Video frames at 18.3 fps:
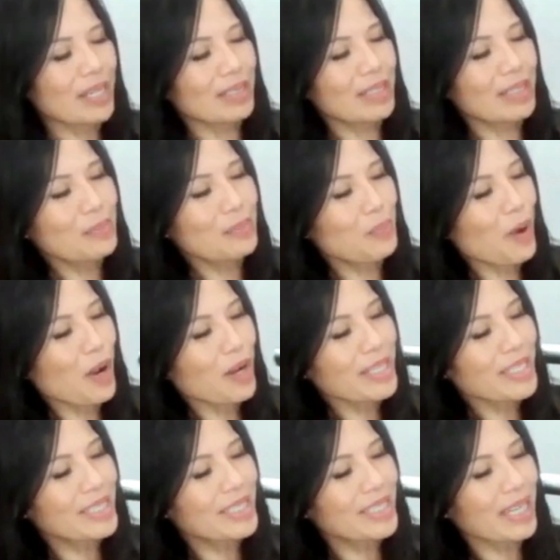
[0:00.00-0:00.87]
This
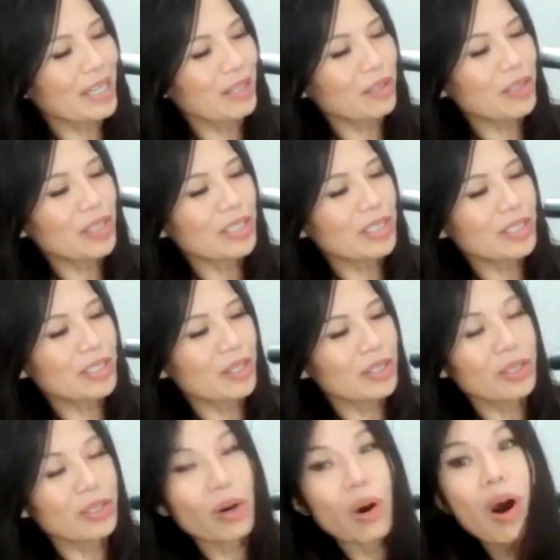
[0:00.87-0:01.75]
body scale is
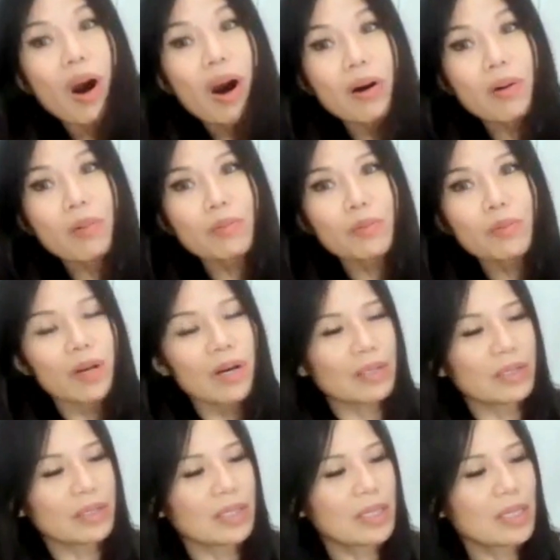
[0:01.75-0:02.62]
called the
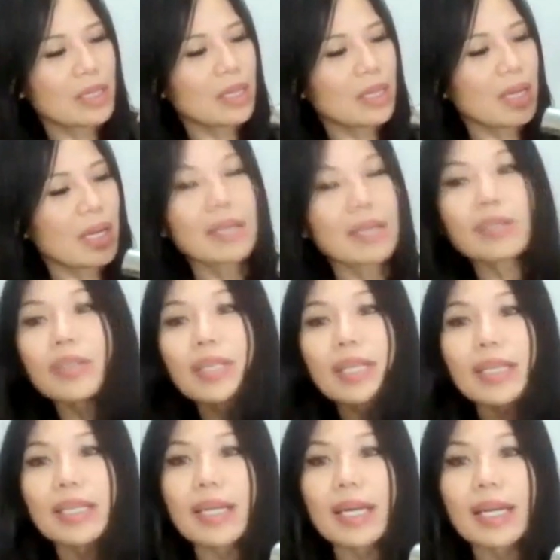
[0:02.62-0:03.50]
Omron, and you
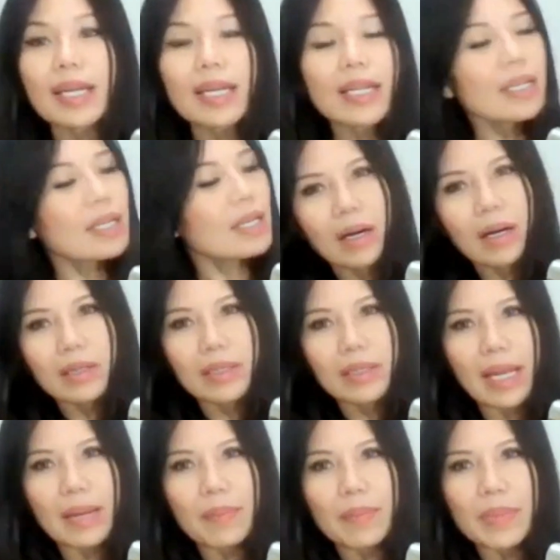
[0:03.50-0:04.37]
can get
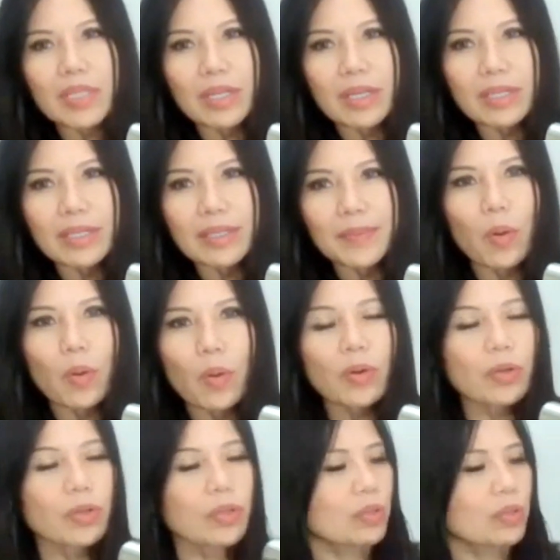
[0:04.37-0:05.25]
on Amazon
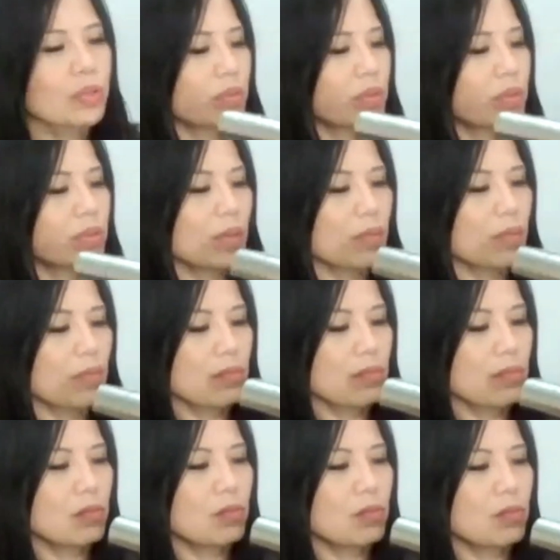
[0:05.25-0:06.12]
or
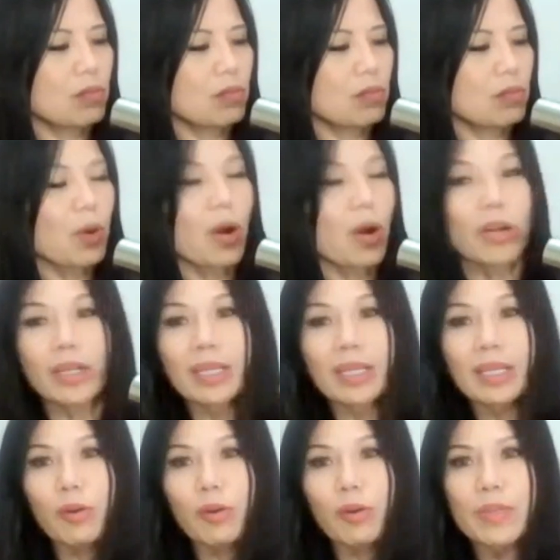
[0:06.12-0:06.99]
some
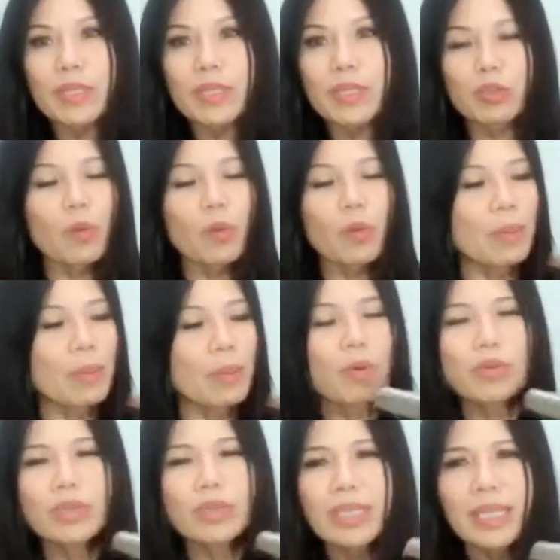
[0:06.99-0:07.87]
body equipment store, but
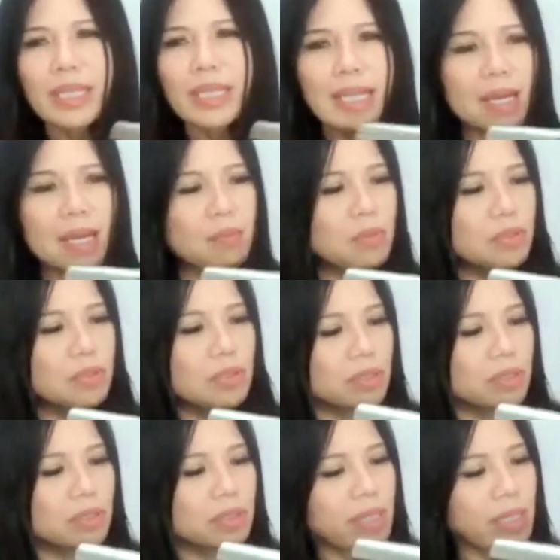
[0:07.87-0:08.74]
mostly in
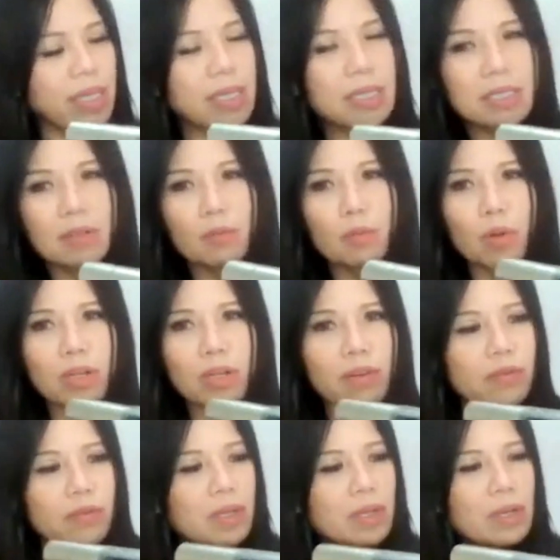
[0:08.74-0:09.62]
Amazon is the
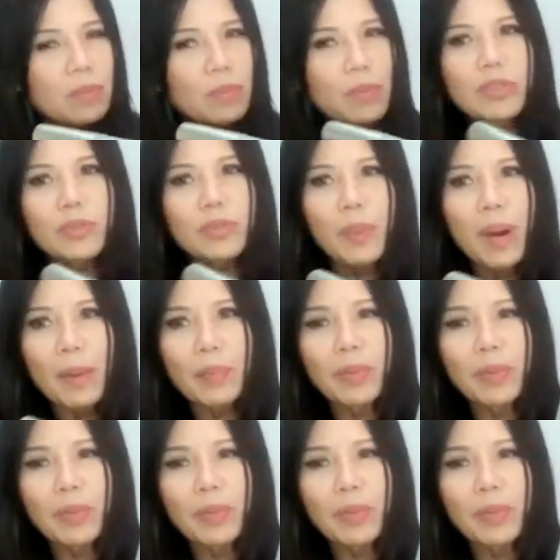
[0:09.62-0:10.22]
one of the most